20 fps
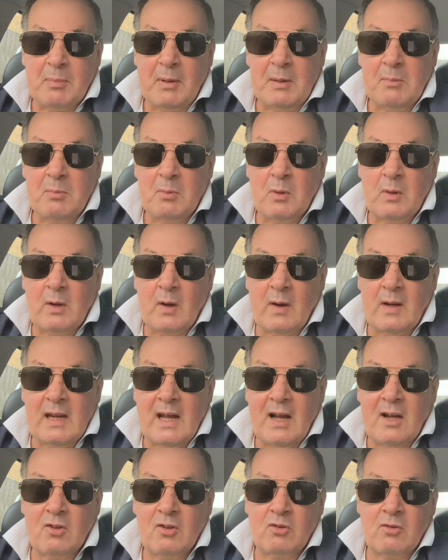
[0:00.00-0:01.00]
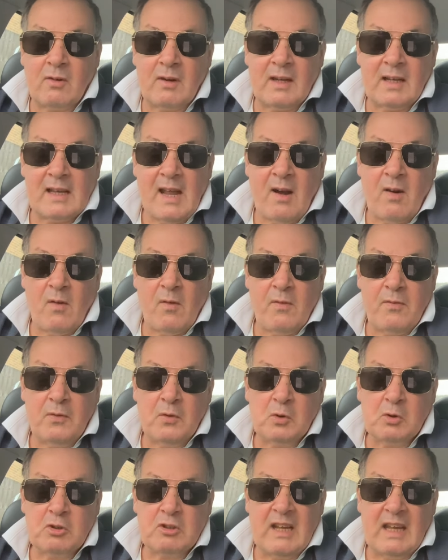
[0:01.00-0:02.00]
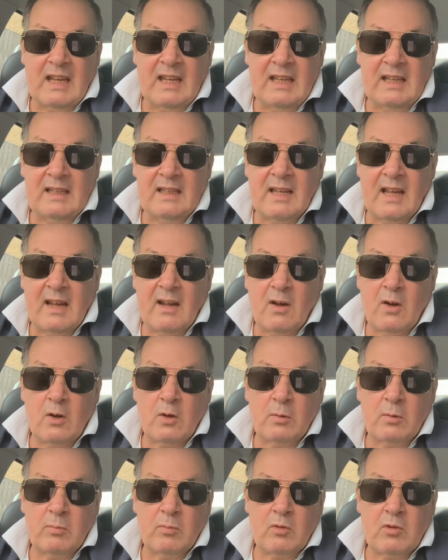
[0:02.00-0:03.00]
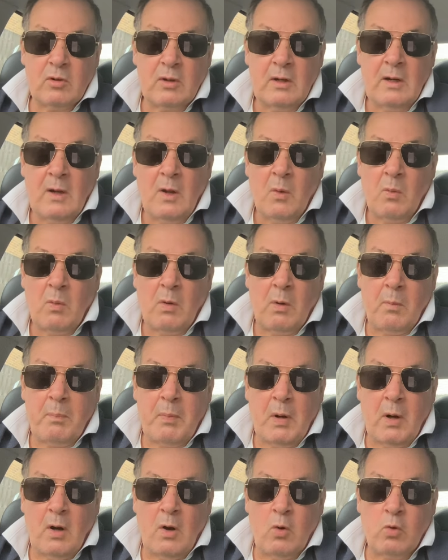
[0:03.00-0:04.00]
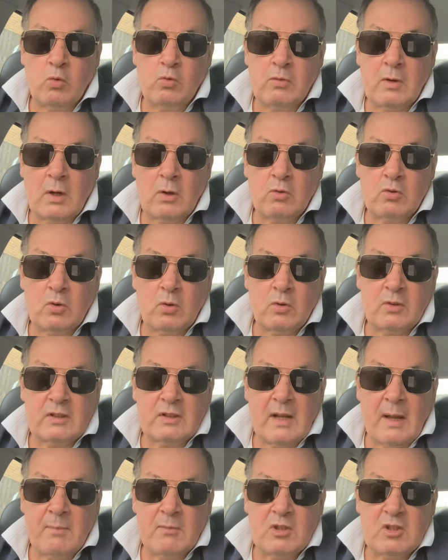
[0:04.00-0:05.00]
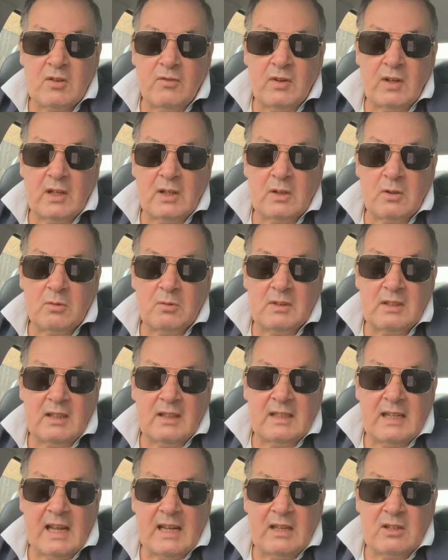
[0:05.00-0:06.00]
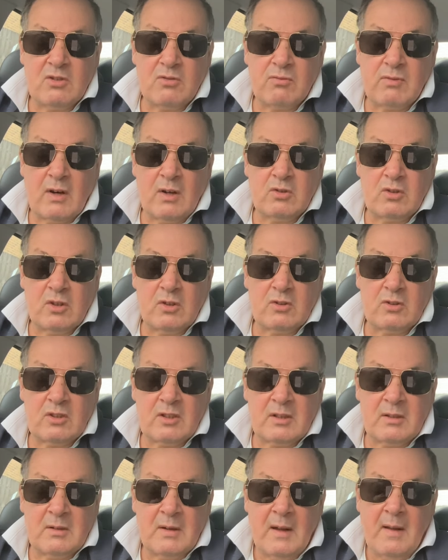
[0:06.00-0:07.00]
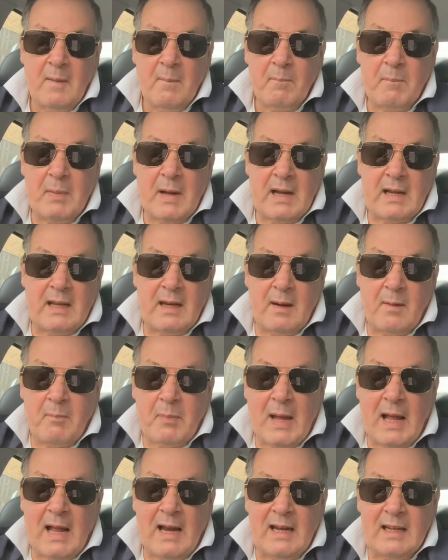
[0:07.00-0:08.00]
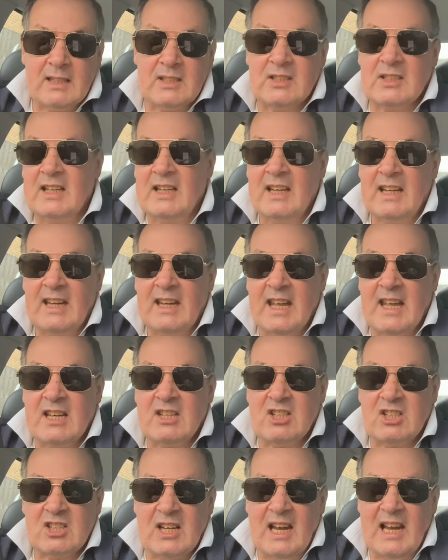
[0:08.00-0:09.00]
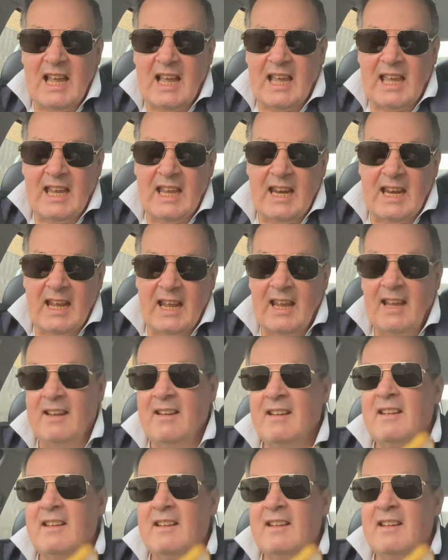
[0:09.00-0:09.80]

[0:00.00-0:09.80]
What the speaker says: People are going hungry and cannot afford to heat their homes. While potholed roads cause damage to vehicles and endanger road users, Buckingham Palace, they're just licking it.